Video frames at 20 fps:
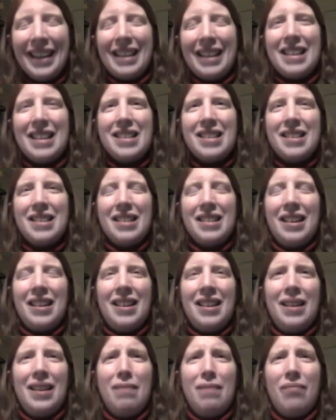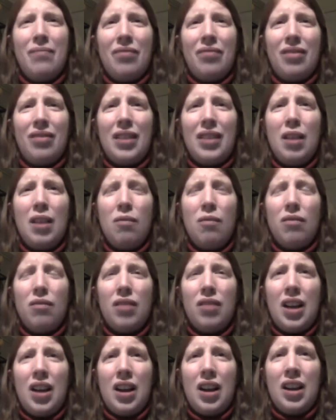because
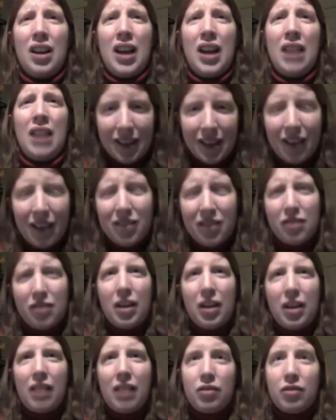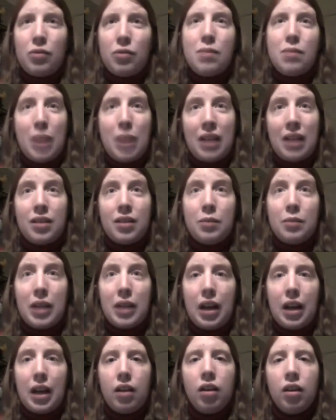it's there, so I have to repaint them
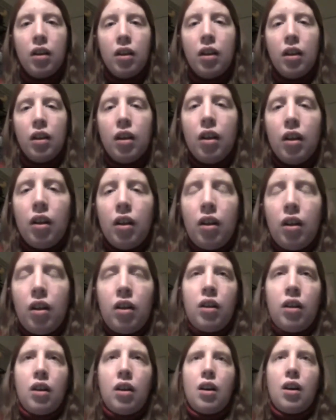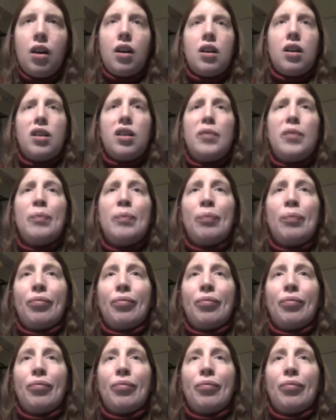again. Um,